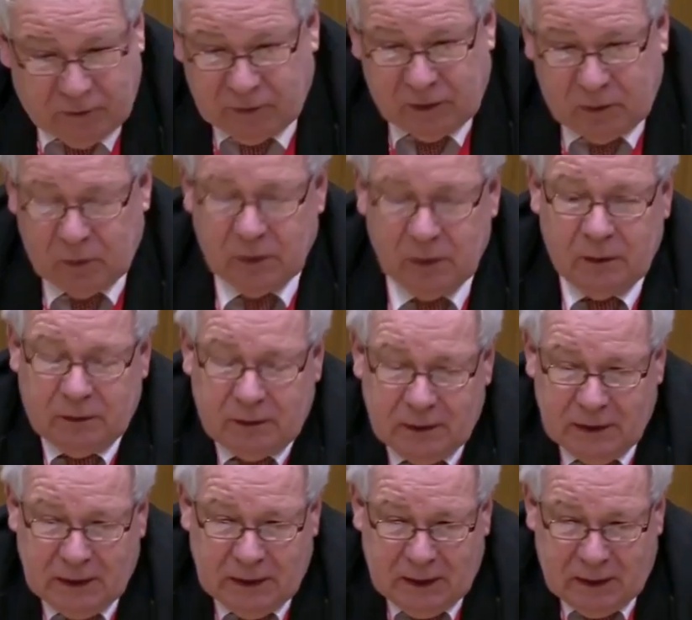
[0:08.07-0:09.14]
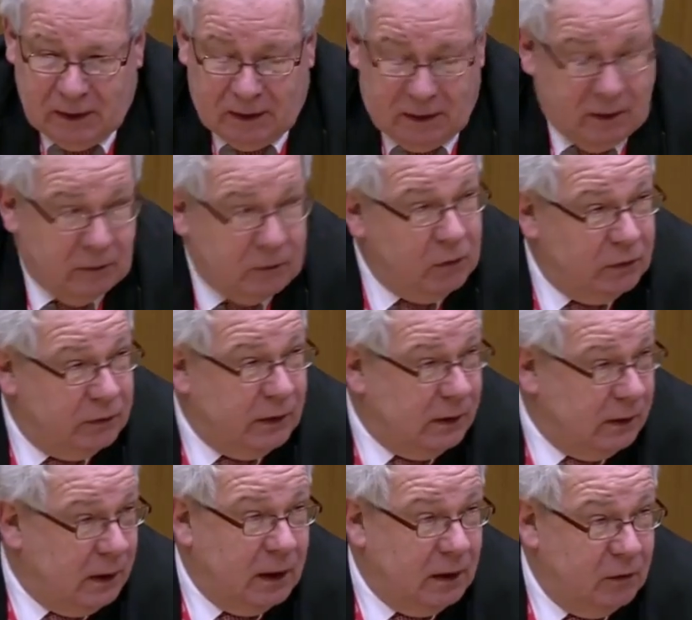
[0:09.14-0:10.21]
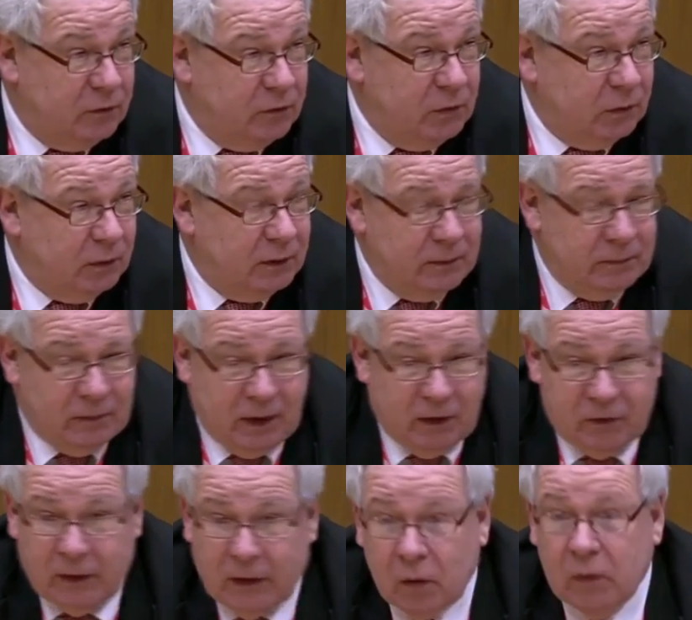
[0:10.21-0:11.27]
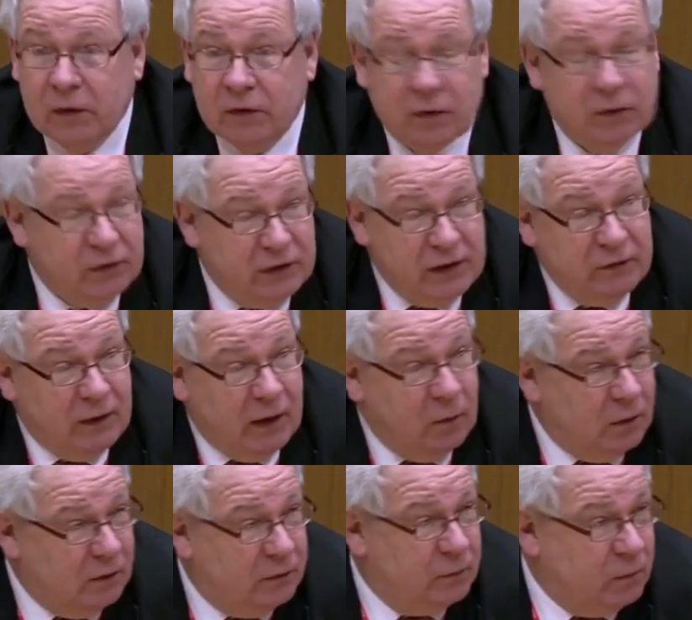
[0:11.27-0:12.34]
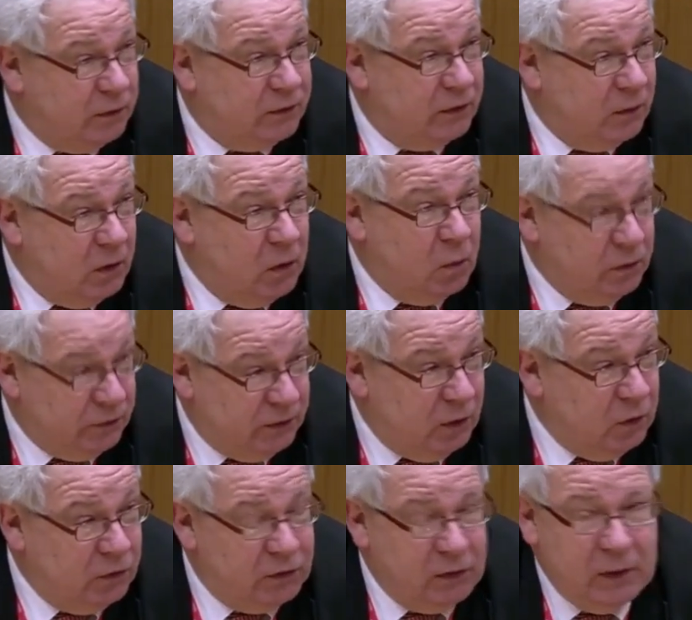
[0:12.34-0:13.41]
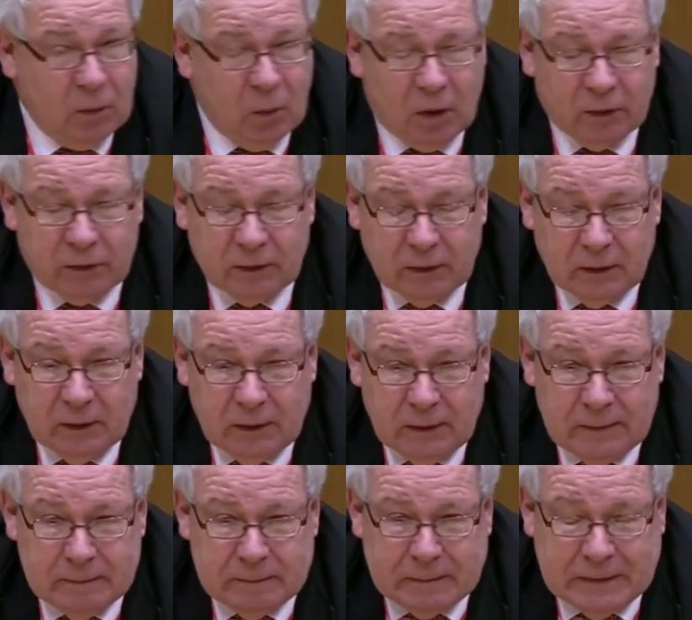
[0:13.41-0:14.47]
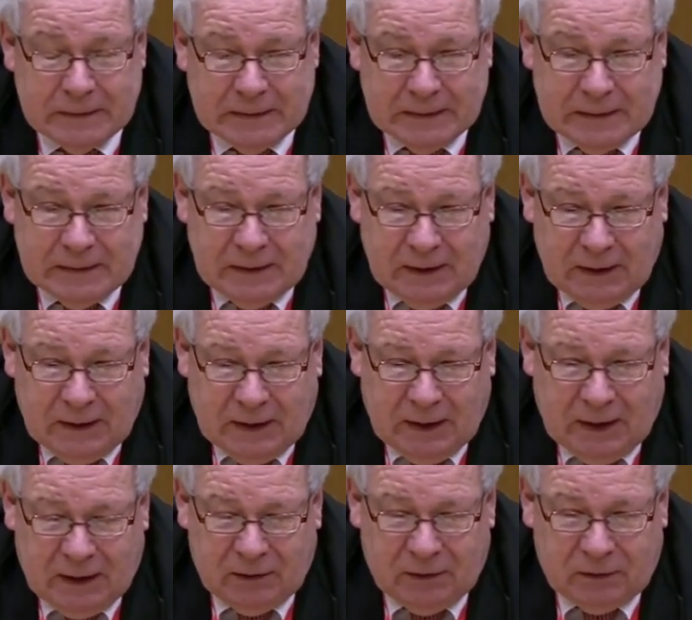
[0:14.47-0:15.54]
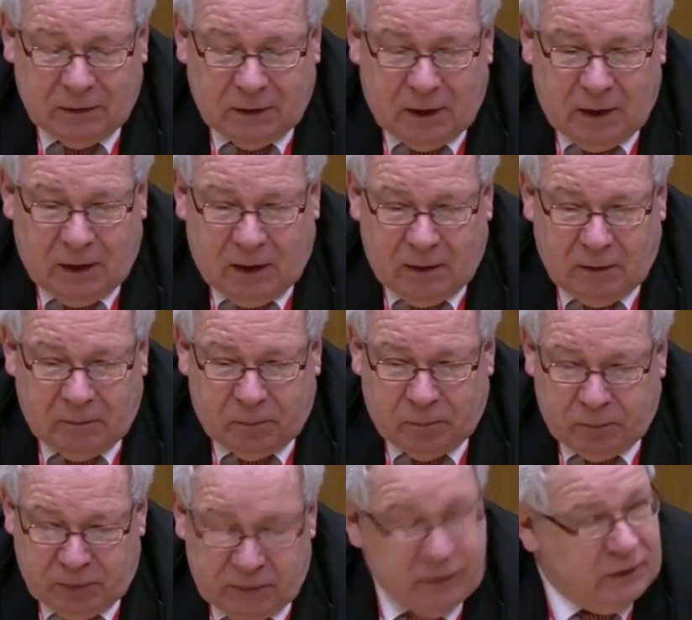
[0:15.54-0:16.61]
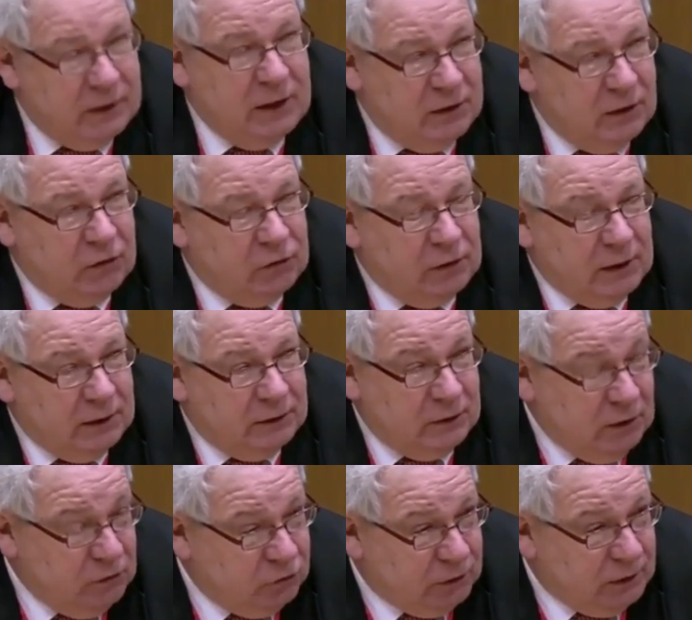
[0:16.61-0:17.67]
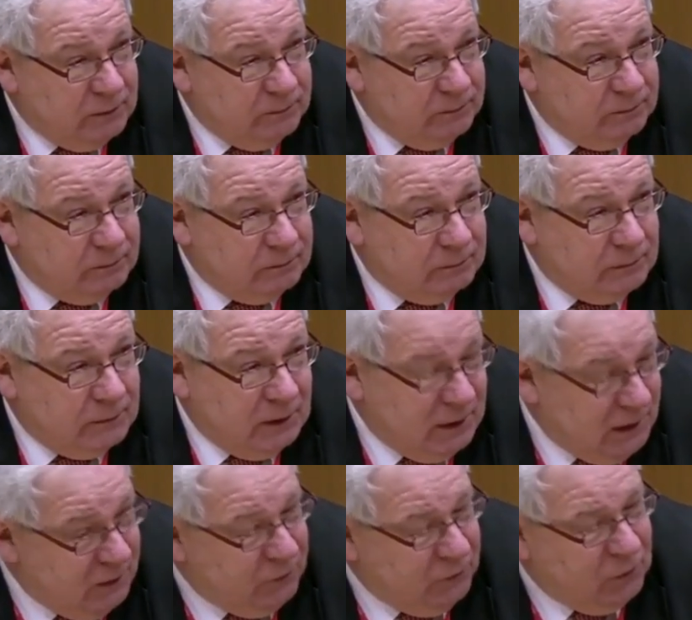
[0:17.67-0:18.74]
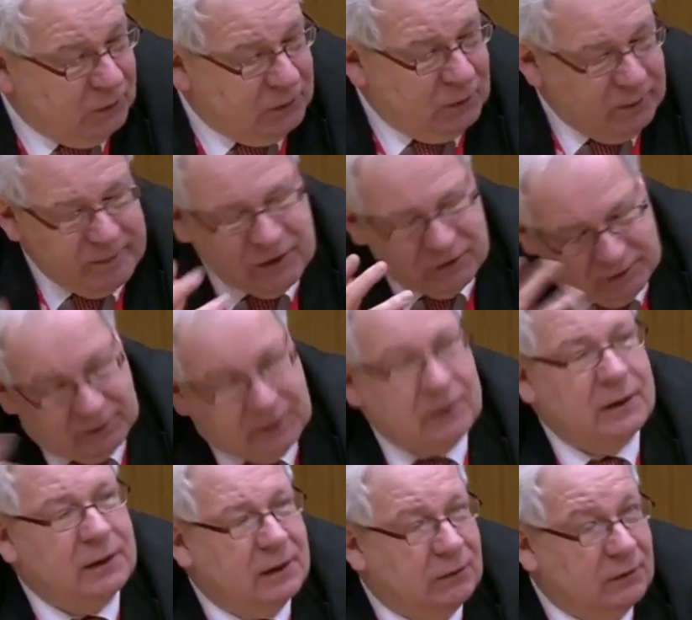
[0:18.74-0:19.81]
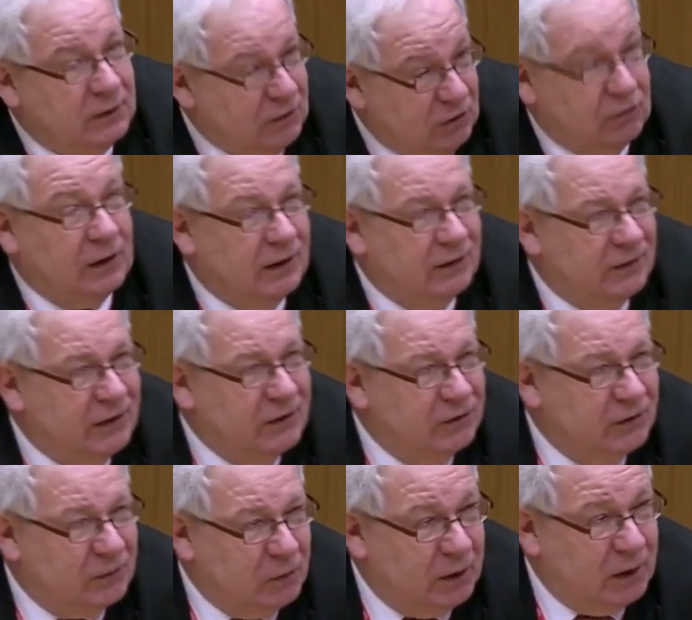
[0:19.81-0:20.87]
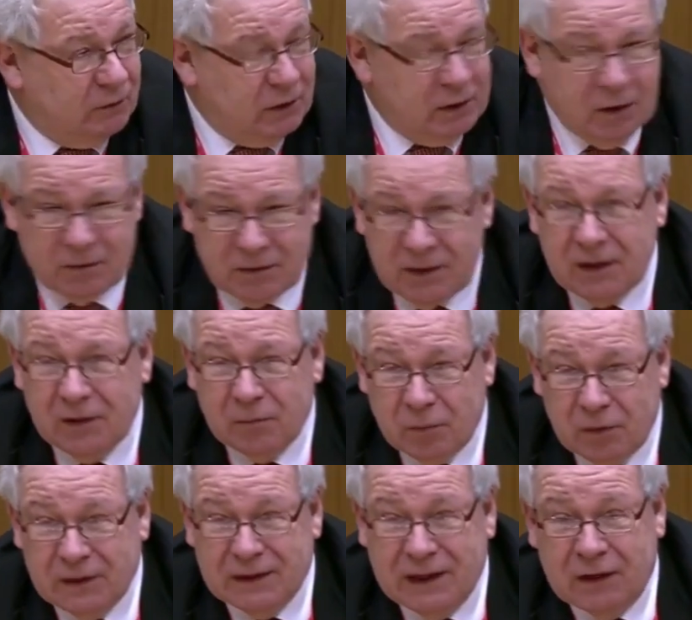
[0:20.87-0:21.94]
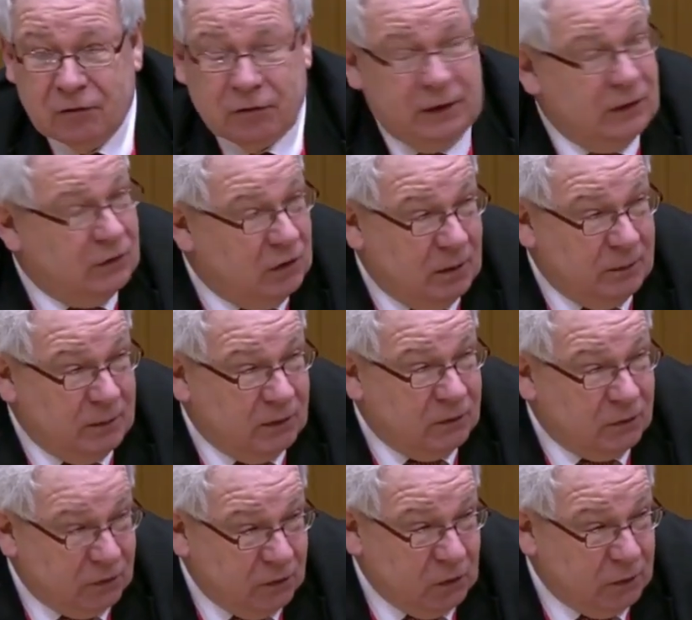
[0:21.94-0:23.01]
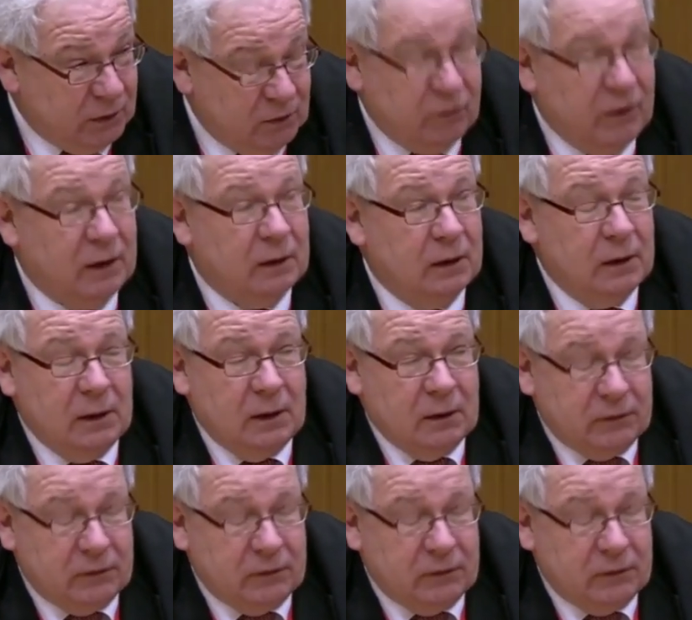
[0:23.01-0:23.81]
travelled the world. And, of course, I love food. And so I always sort of sniff out who's doing what. And Britain's an industrialised country. And therefore, you immediately think of industrialisation, whatever. You don't think Britain naturally in terms of food. In fact,